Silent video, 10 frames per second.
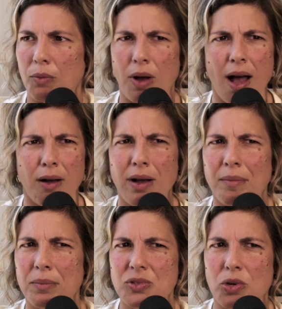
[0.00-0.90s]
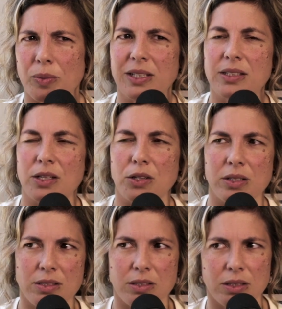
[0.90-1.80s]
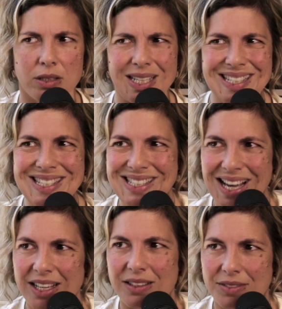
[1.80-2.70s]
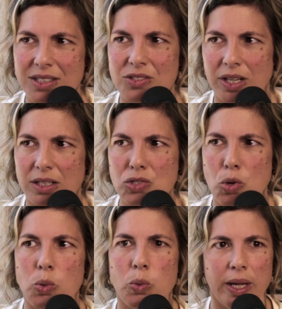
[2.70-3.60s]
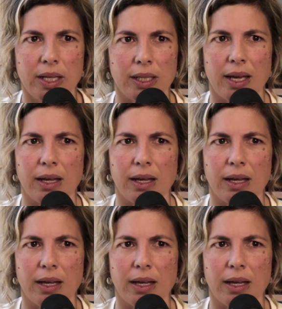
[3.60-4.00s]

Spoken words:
How come so many terrorists are inside of Israel so quickly?